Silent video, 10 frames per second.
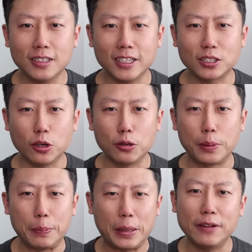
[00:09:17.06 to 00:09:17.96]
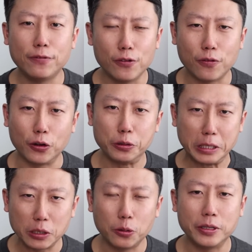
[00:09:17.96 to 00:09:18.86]
is going to be painful for
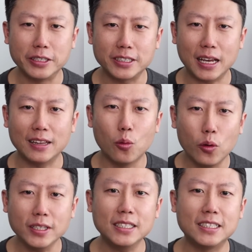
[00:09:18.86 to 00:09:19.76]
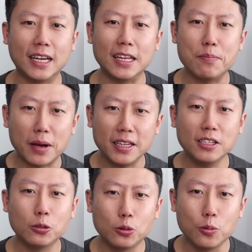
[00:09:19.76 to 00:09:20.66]
unit holders, and the worst is that they might need
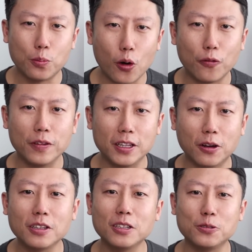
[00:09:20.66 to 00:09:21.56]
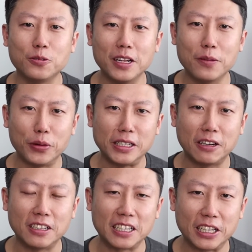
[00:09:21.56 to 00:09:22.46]
to do both in order to really bring down
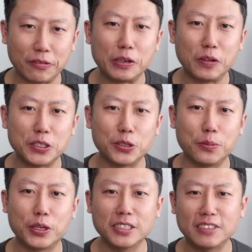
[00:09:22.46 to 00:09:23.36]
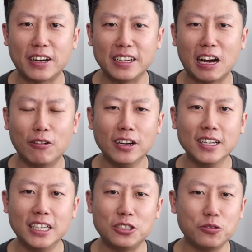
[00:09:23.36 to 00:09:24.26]
the gearing ratio, because right now
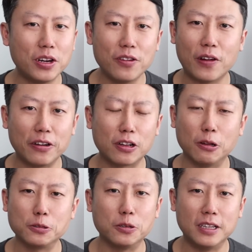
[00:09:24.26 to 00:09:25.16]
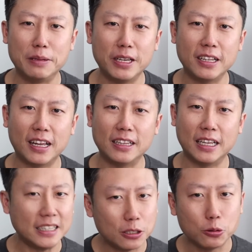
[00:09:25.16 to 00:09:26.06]
it's really very close to the limit and they
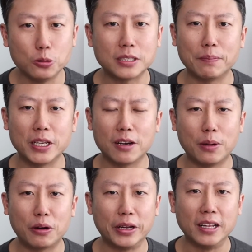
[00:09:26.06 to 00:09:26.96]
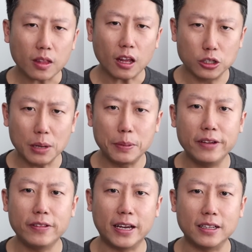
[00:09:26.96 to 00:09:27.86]
need to do something about it. So I
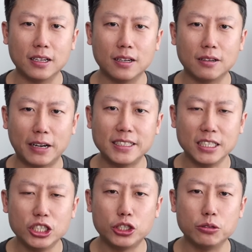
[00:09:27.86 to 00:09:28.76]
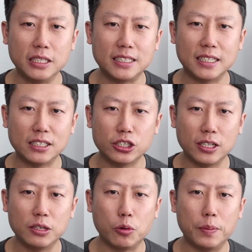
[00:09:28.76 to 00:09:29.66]
believe that rights issue essentially
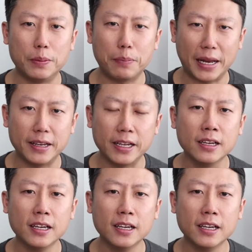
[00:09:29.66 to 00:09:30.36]
will be pending,